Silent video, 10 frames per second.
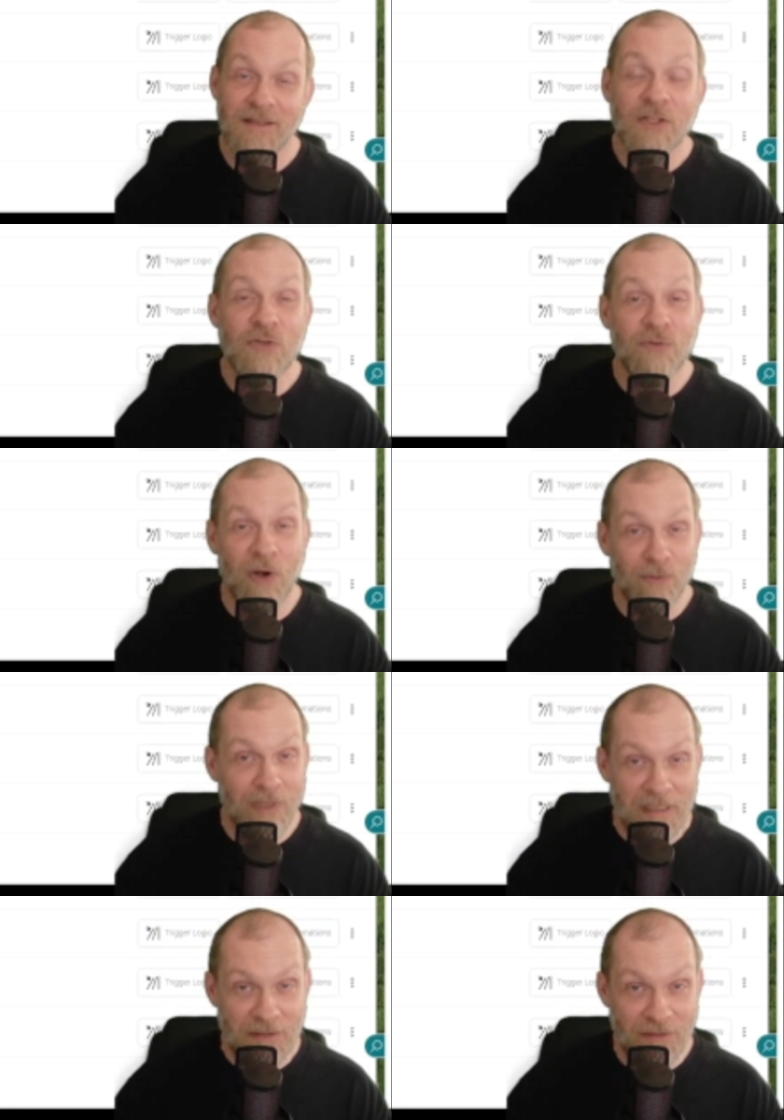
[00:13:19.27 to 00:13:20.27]
You've
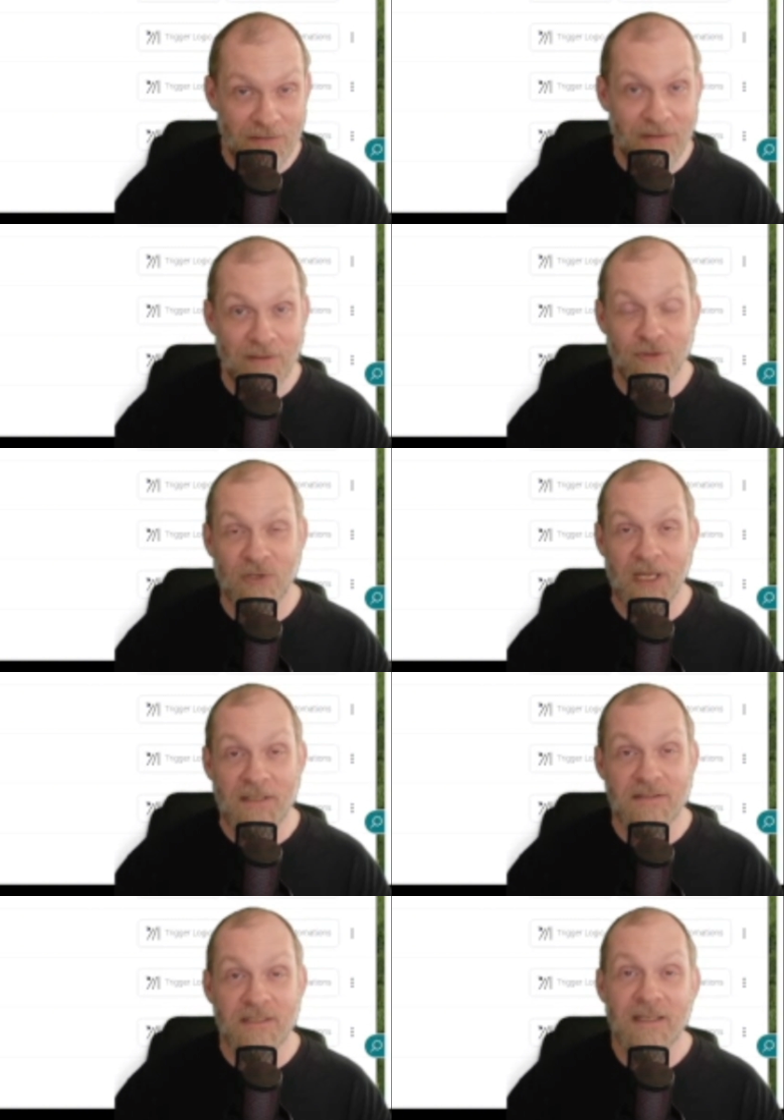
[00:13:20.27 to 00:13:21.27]
already earned their
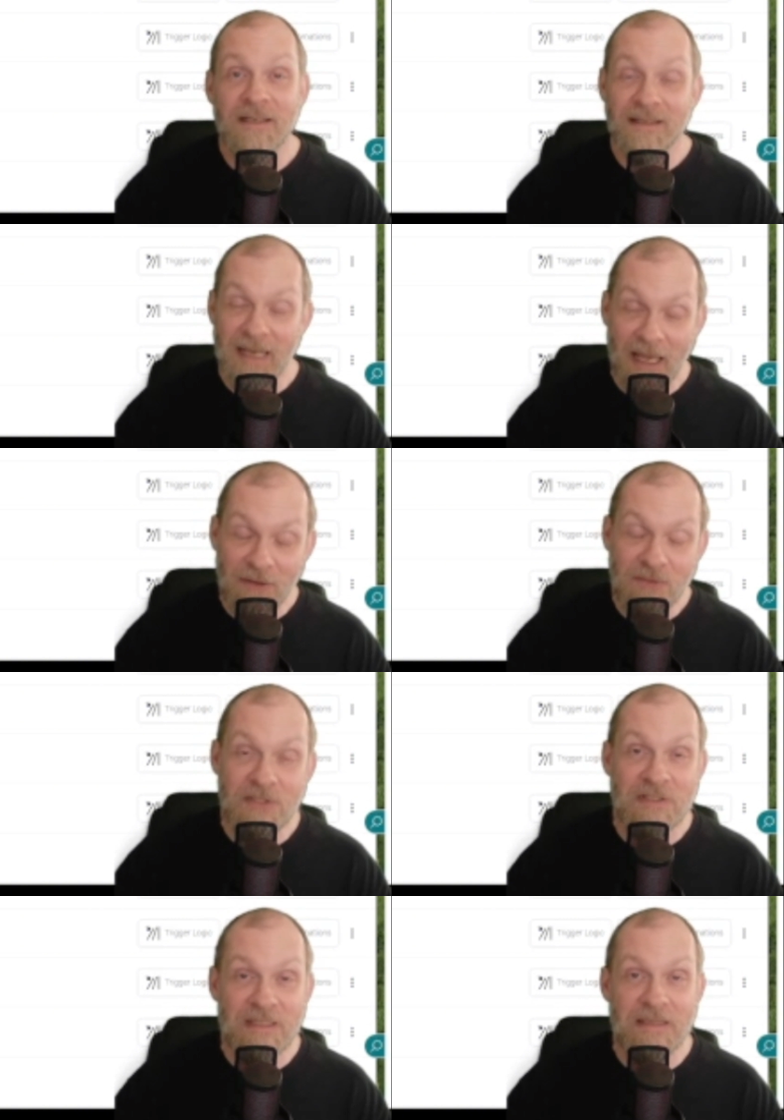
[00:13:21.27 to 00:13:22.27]
trust. Now you
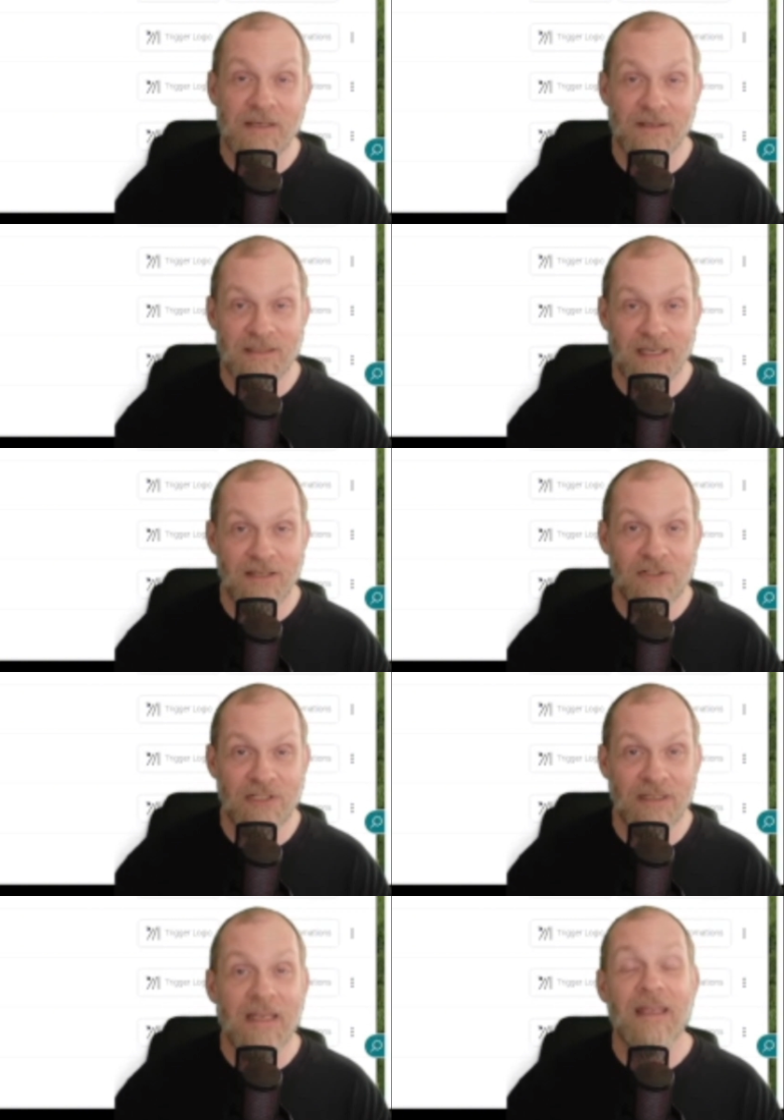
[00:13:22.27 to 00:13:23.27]
just need their
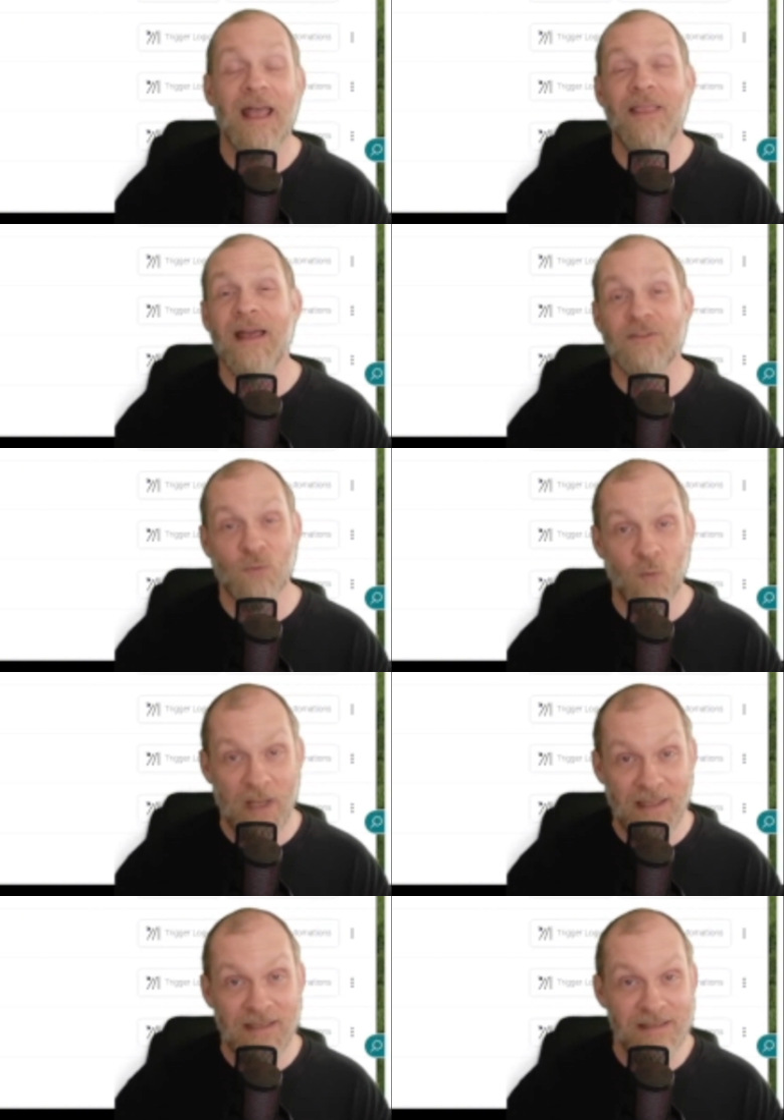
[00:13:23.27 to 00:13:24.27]
attention, and that's
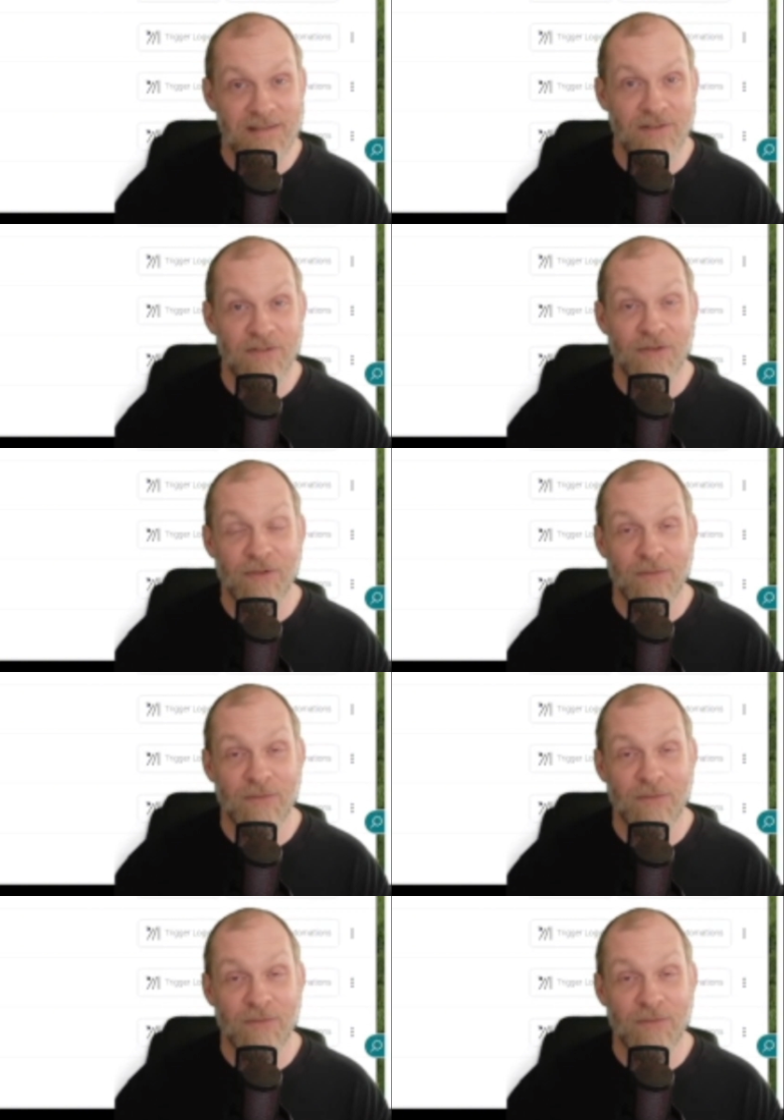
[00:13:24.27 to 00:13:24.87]
way easier to earn